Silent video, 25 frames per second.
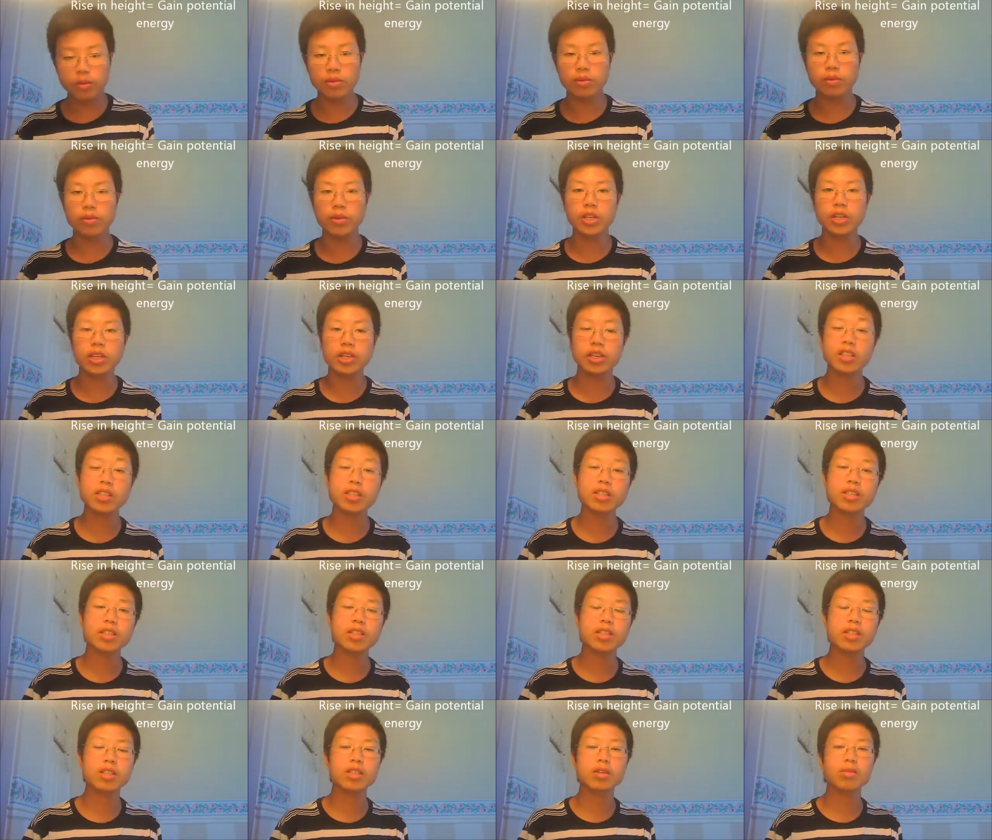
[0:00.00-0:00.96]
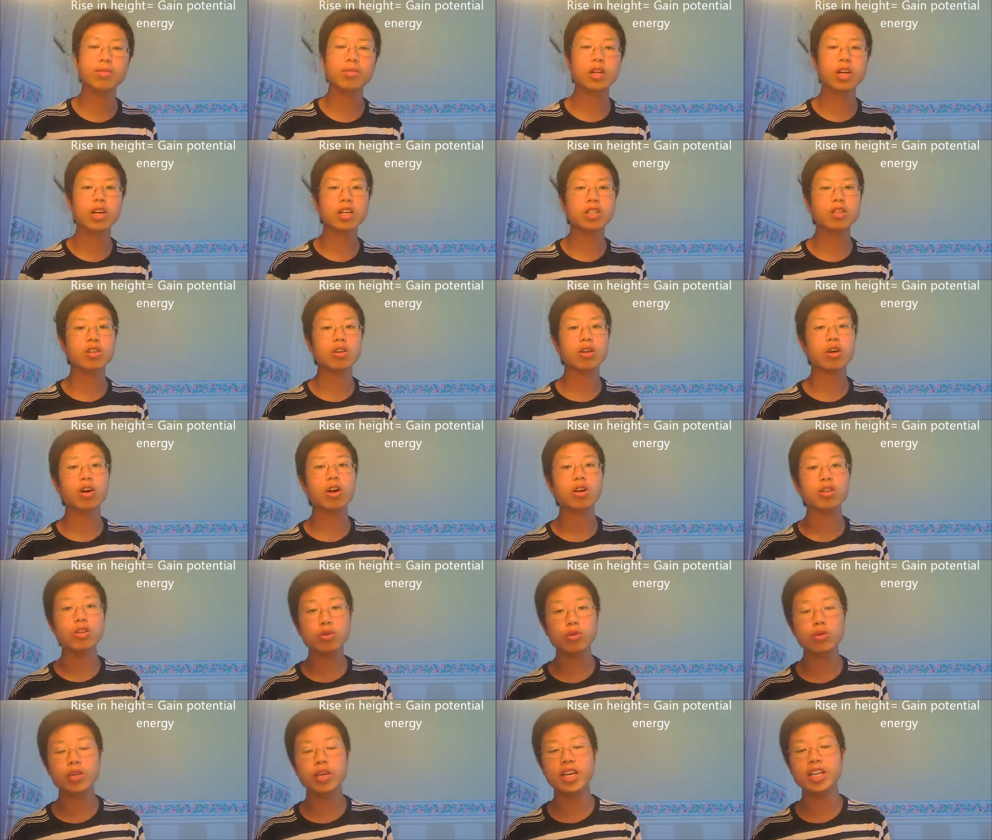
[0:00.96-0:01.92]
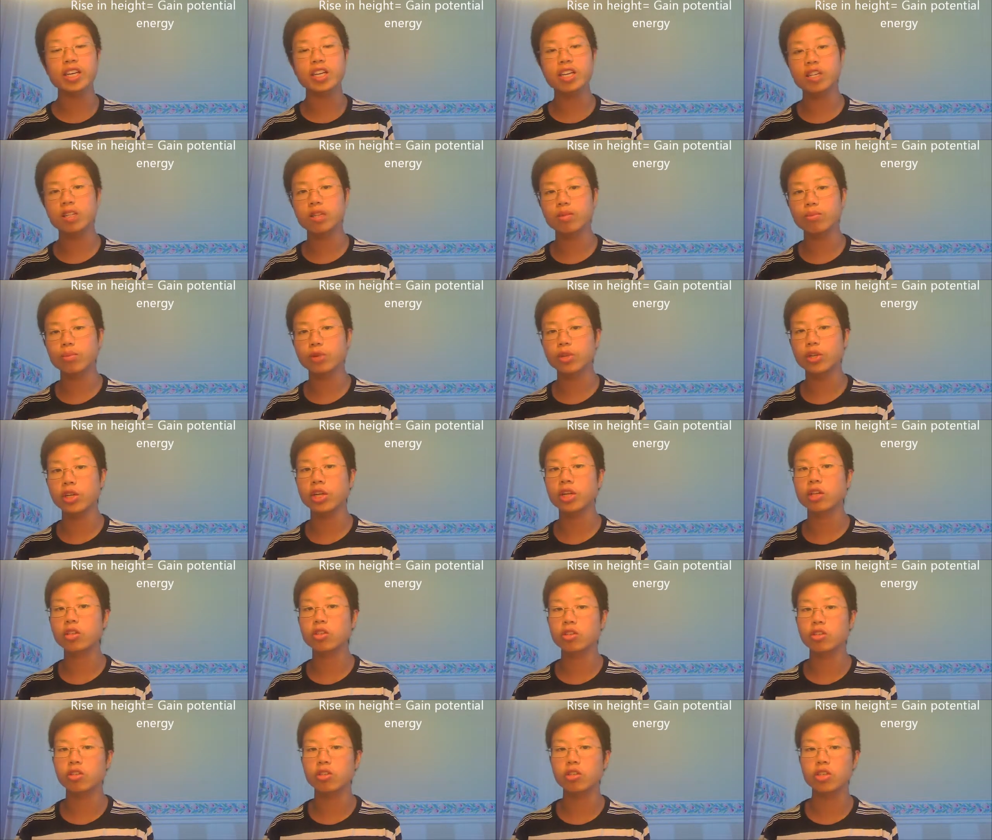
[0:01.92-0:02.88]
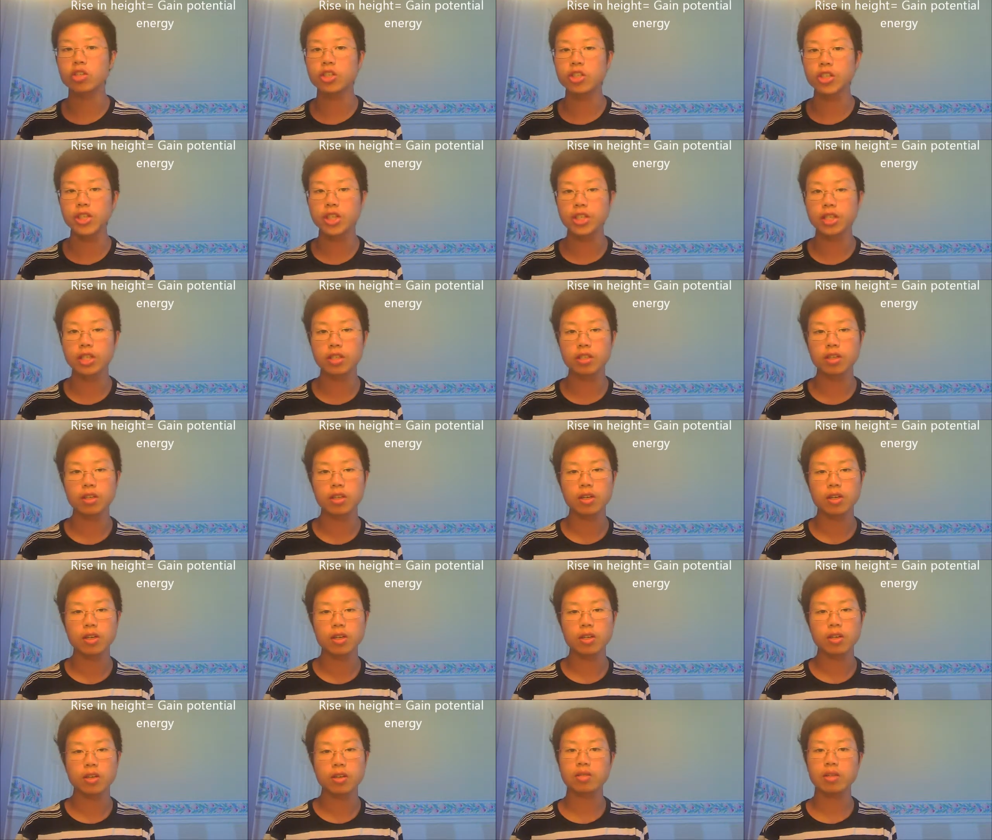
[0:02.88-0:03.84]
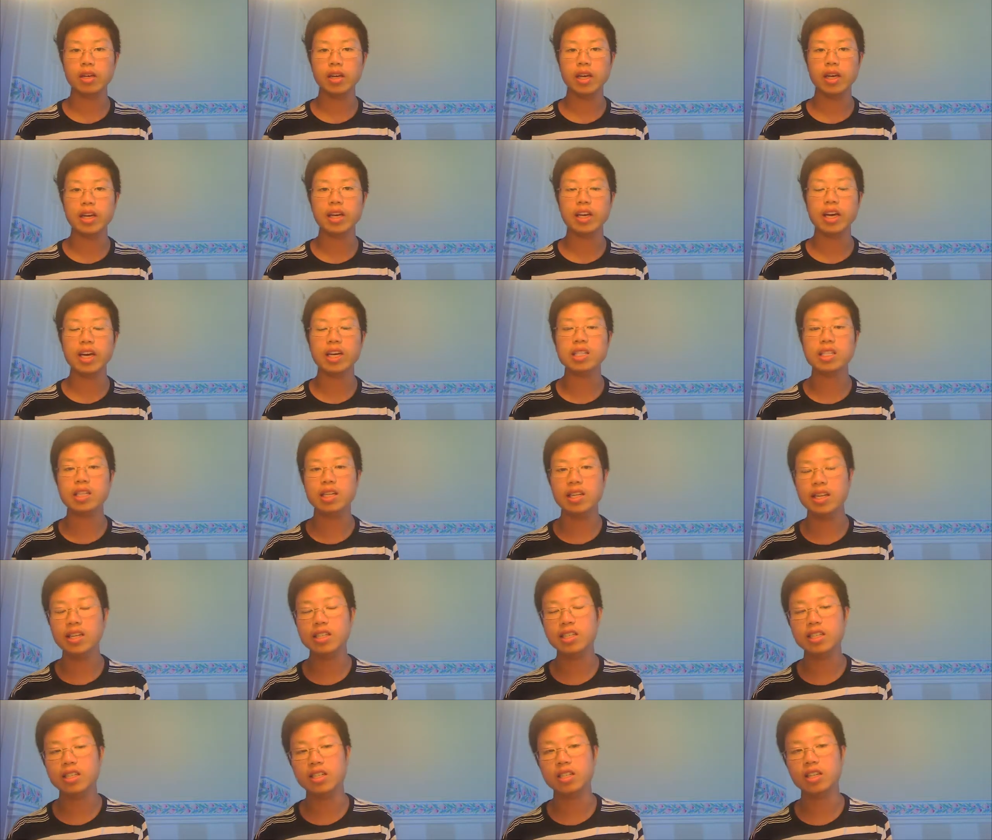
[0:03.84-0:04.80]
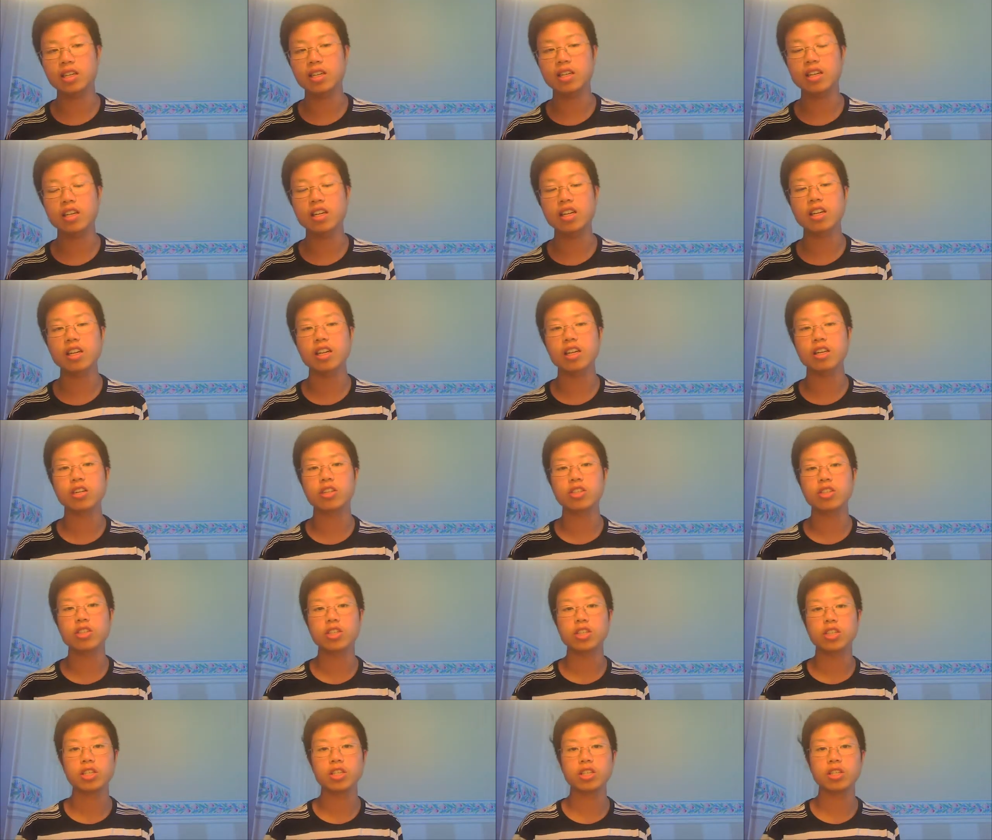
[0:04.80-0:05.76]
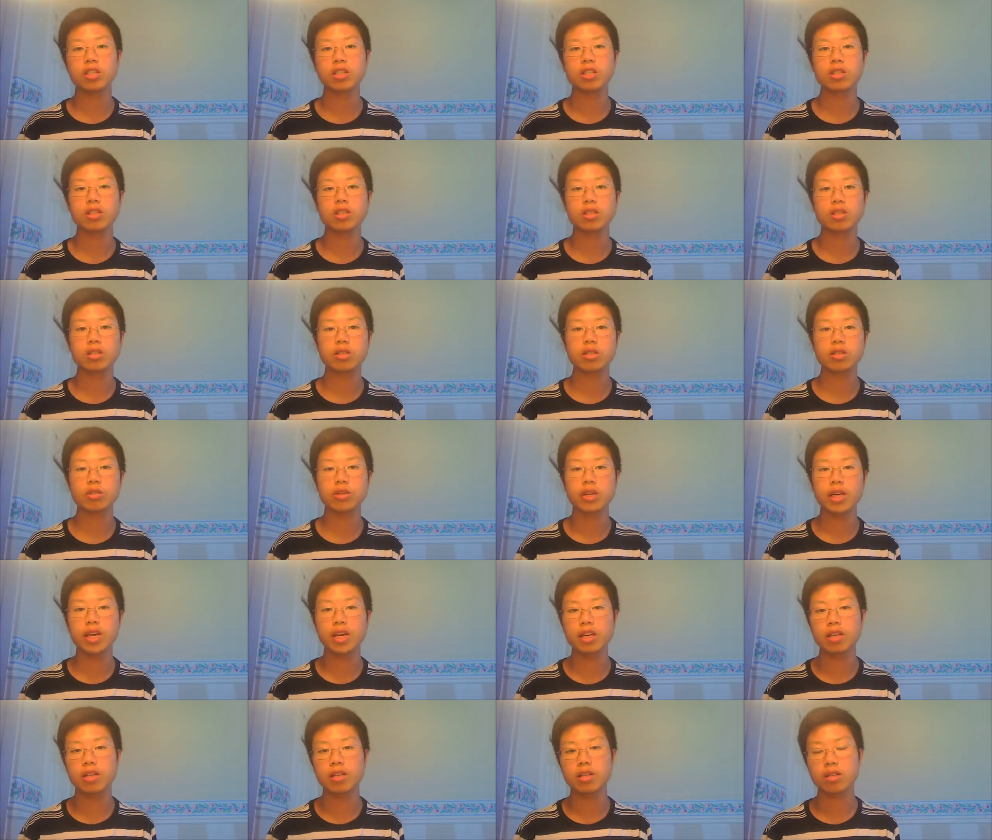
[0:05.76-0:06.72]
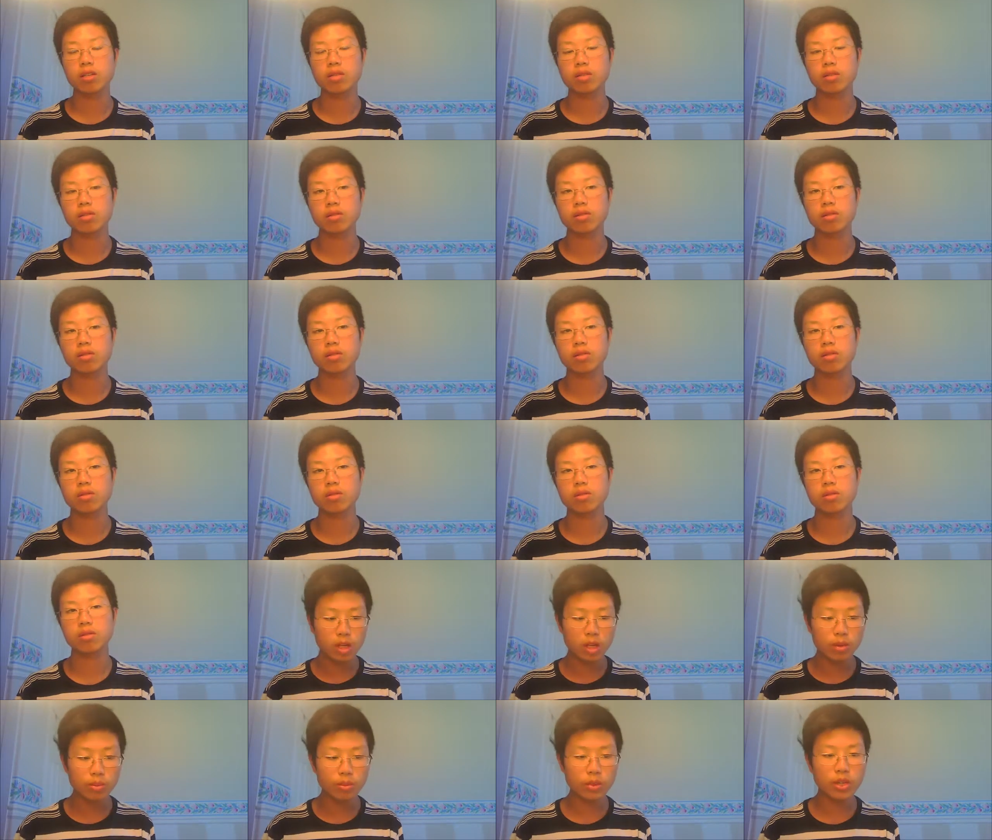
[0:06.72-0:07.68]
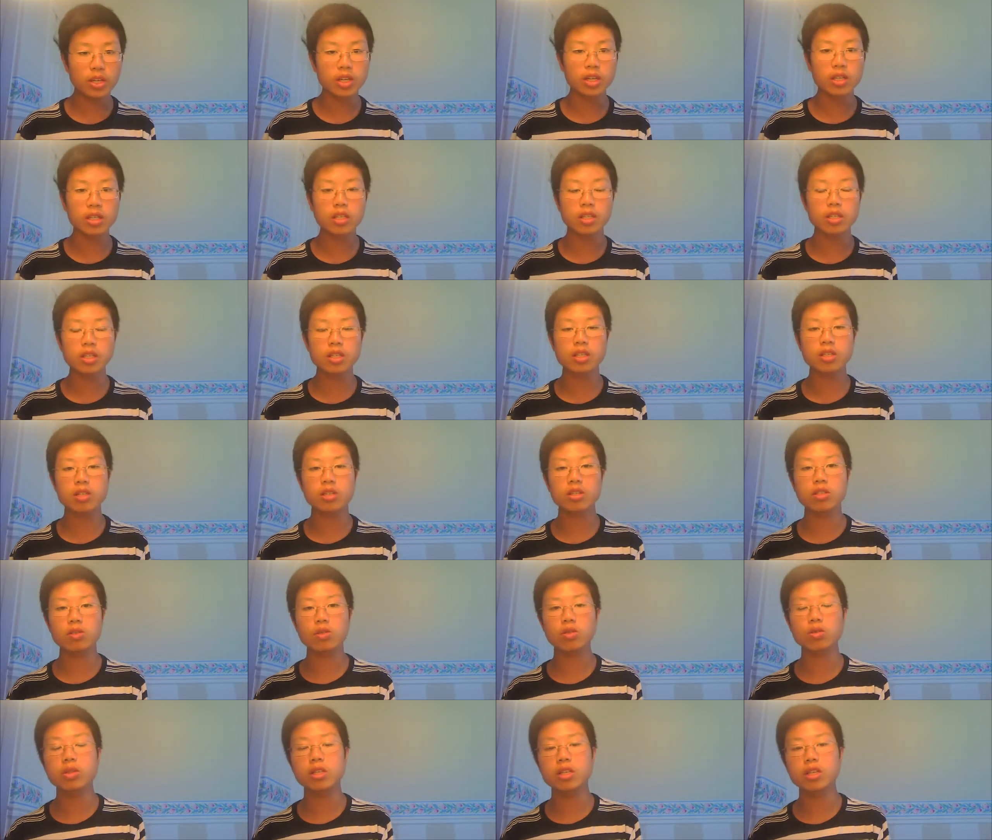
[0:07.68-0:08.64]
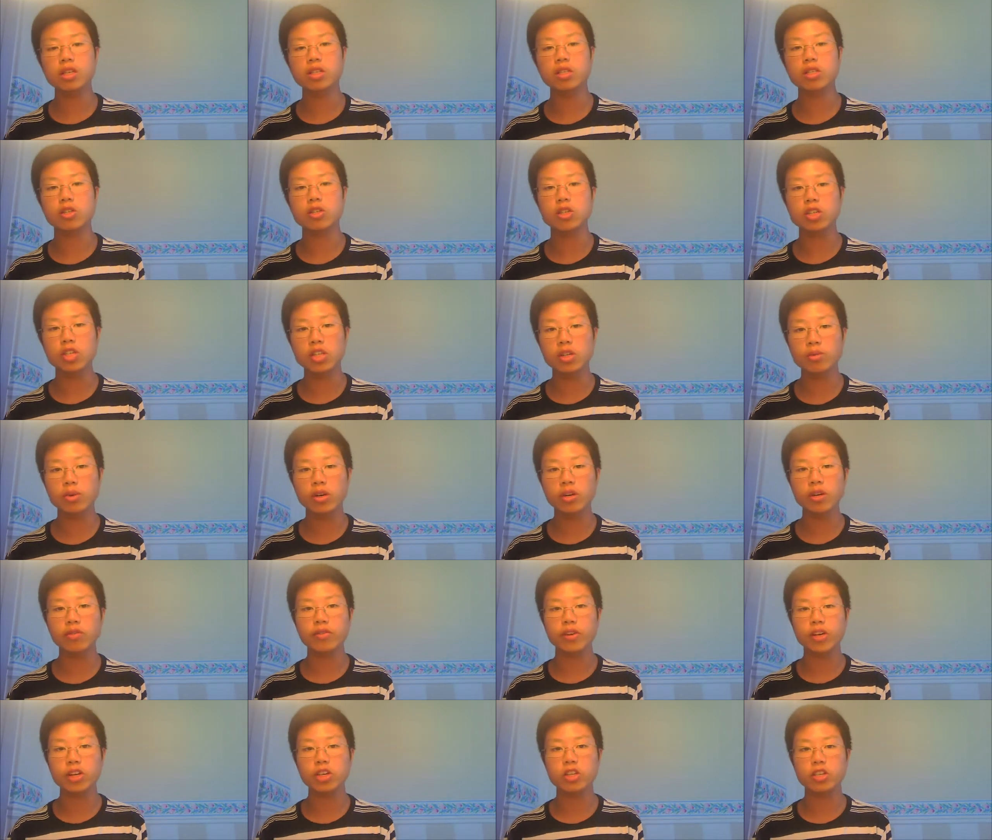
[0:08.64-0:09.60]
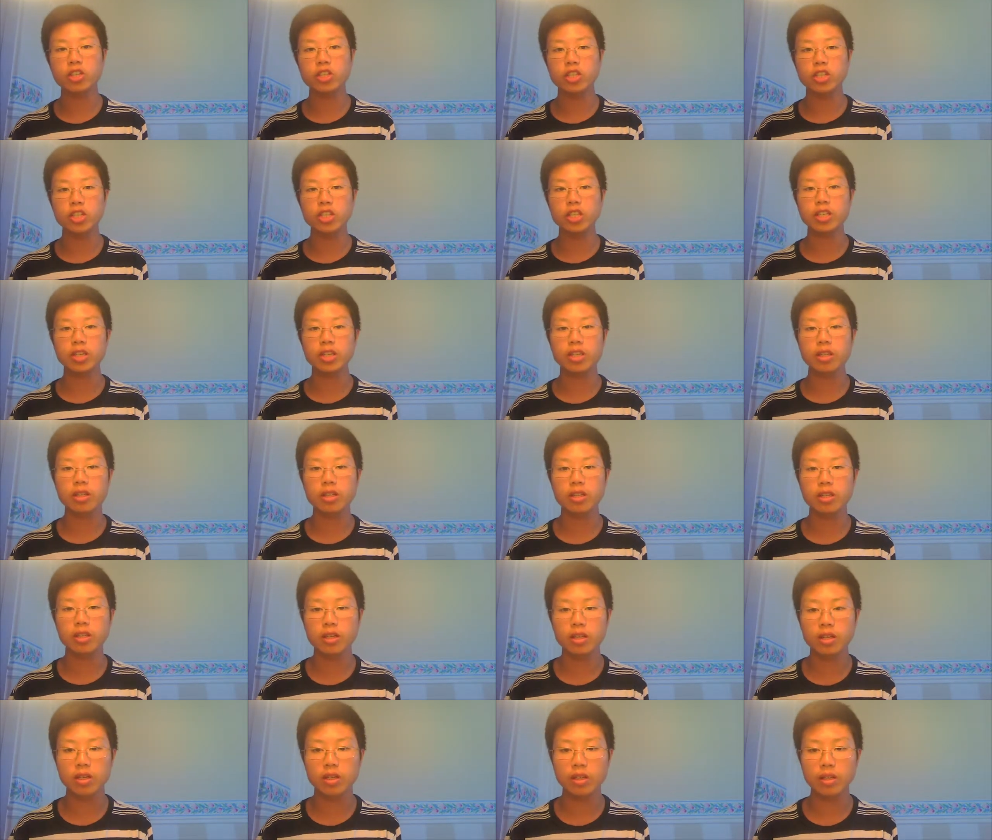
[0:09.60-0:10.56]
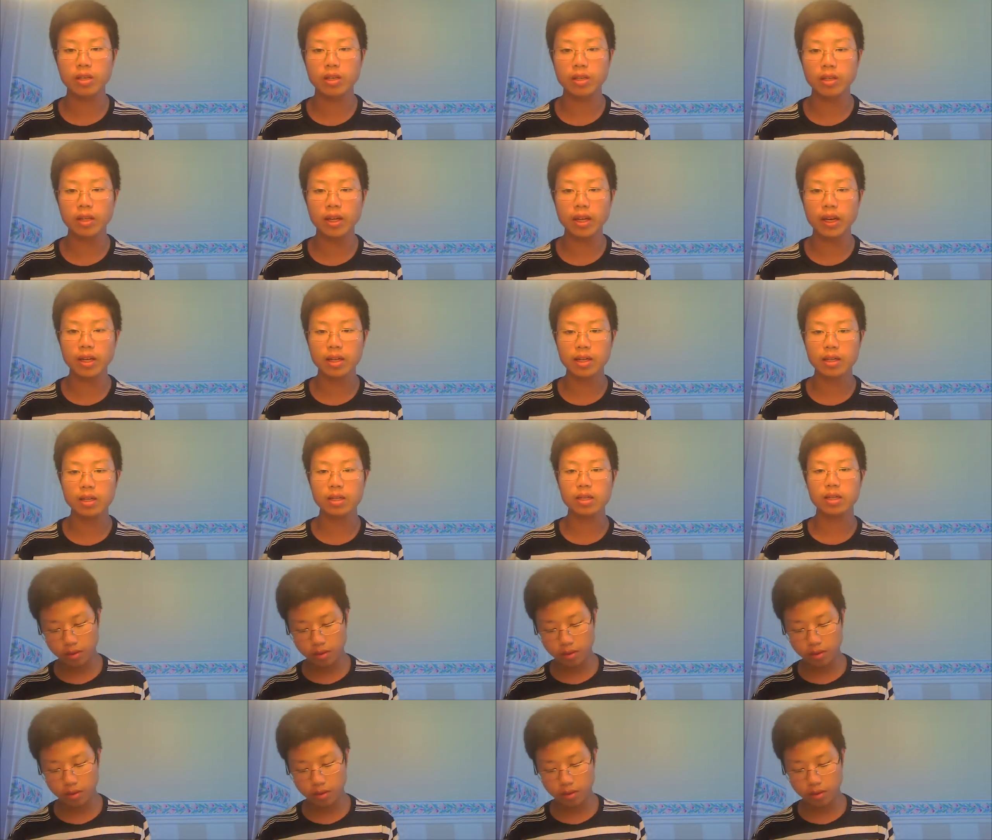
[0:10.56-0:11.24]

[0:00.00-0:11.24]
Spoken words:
Because the blocks are also gaining potential energy, it has less kinetic energy to gain. Because there's only a certain amount of energy that